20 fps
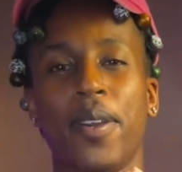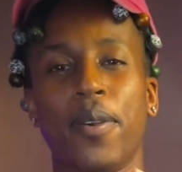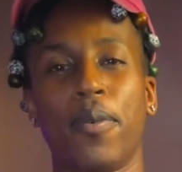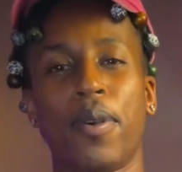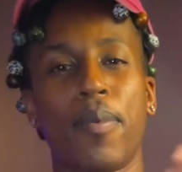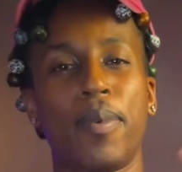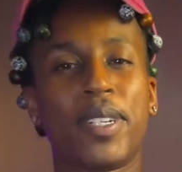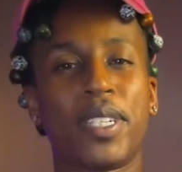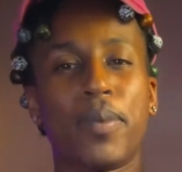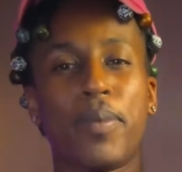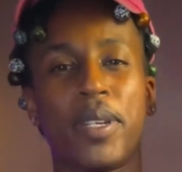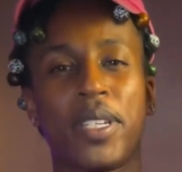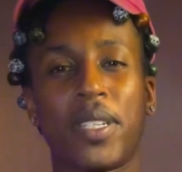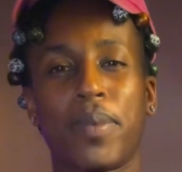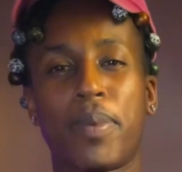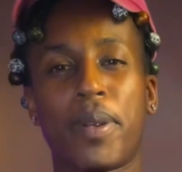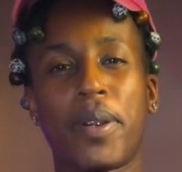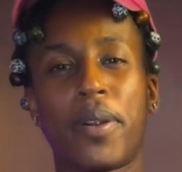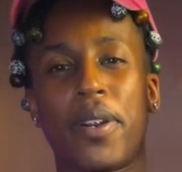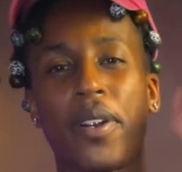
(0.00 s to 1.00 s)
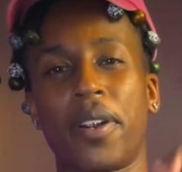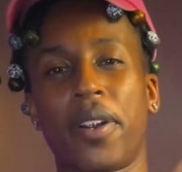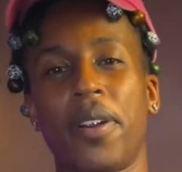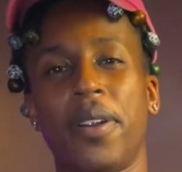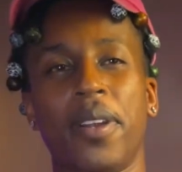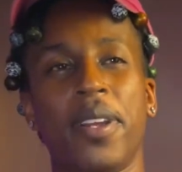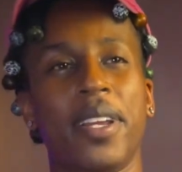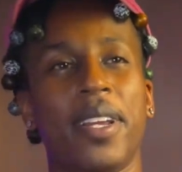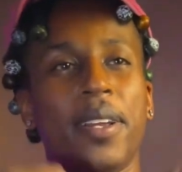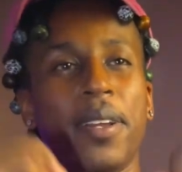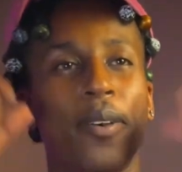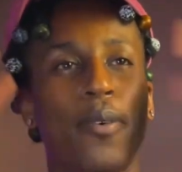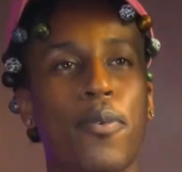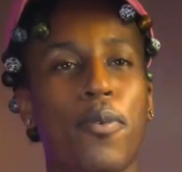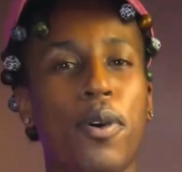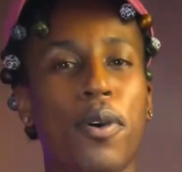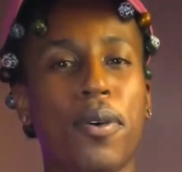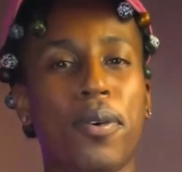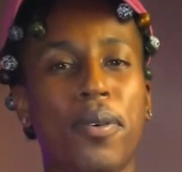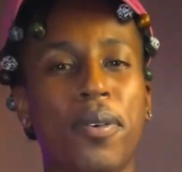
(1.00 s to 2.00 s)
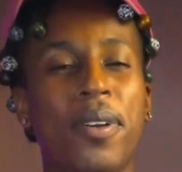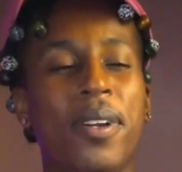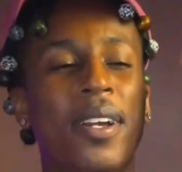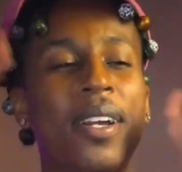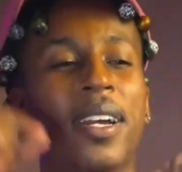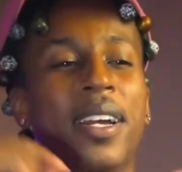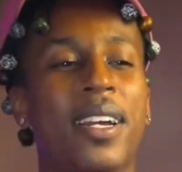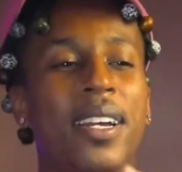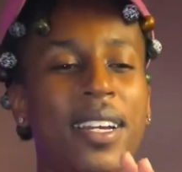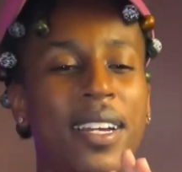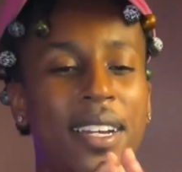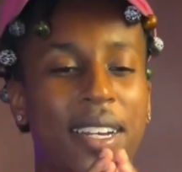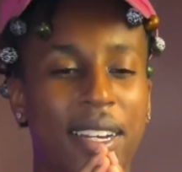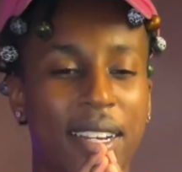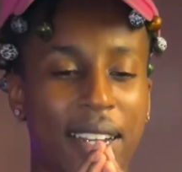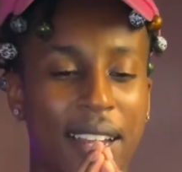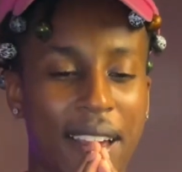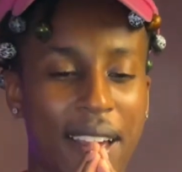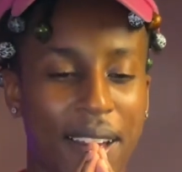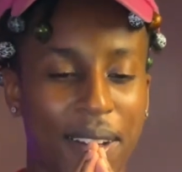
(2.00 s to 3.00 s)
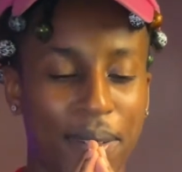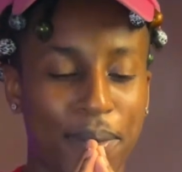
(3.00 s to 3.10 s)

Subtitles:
Women should be superior. Woohoo. Yeah.